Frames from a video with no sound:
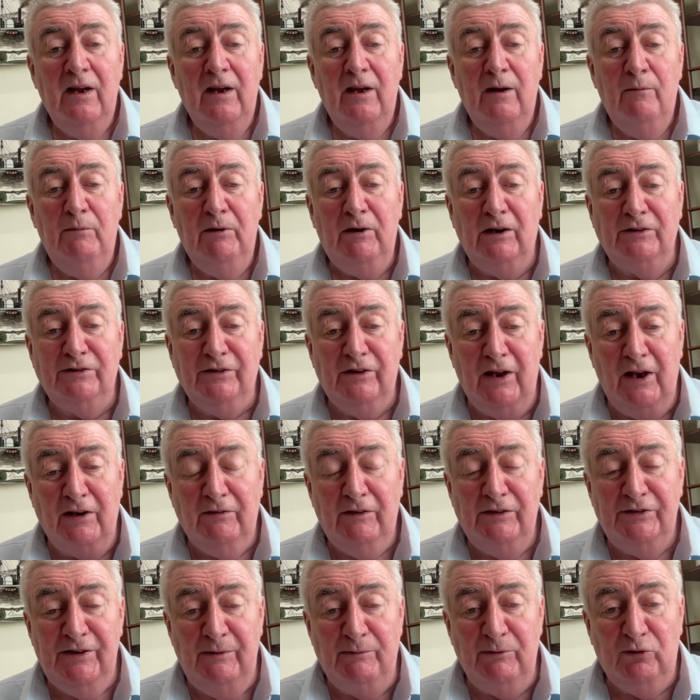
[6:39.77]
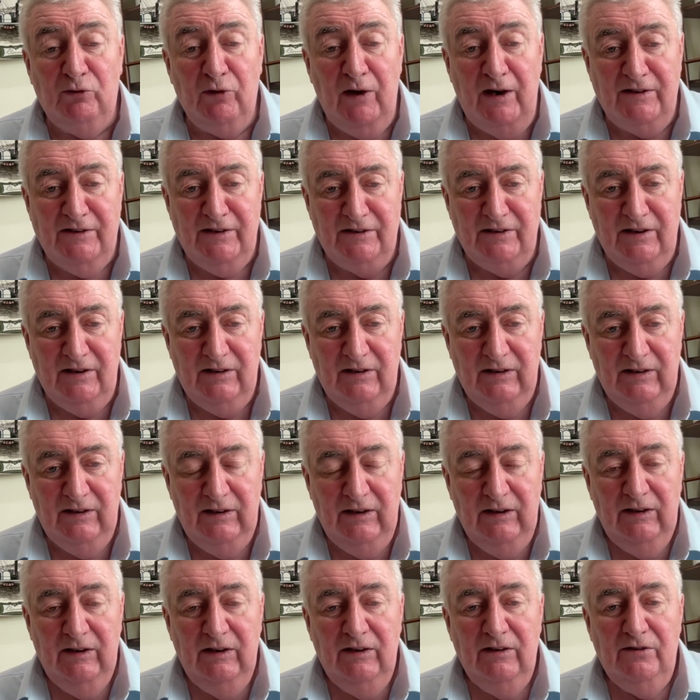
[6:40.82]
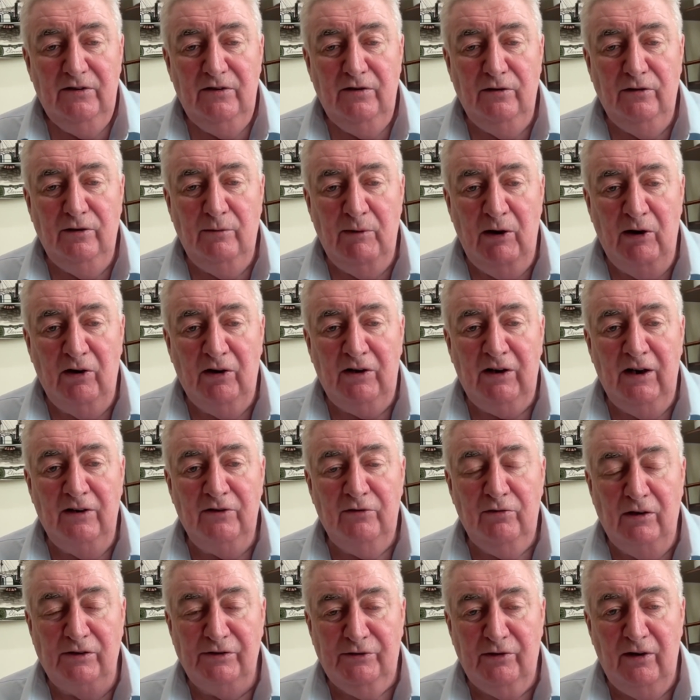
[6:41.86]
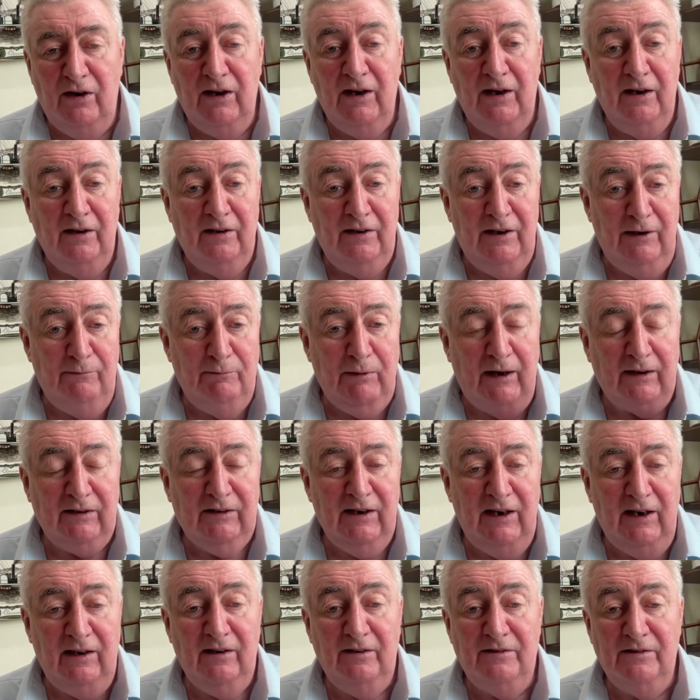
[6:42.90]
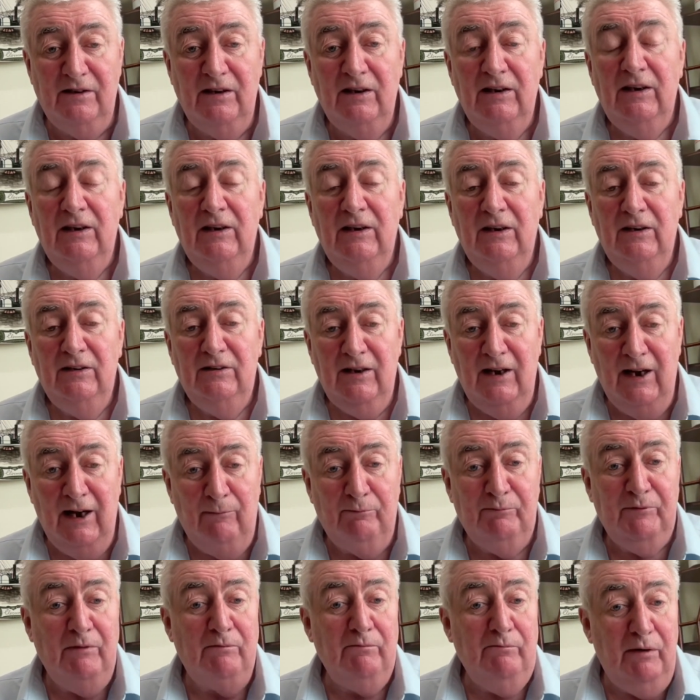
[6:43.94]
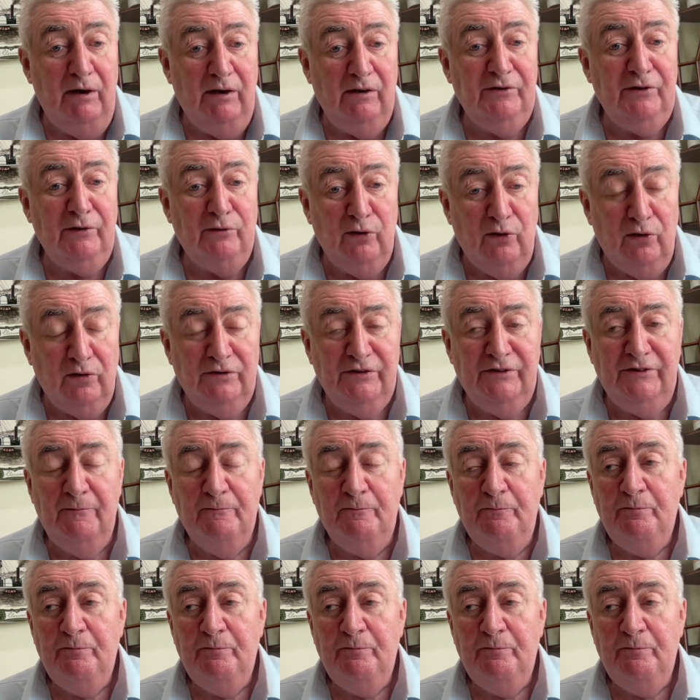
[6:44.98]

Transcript: Because a lot of us immigrated to America and to Australia, and indeed back to England, to help them build the roads.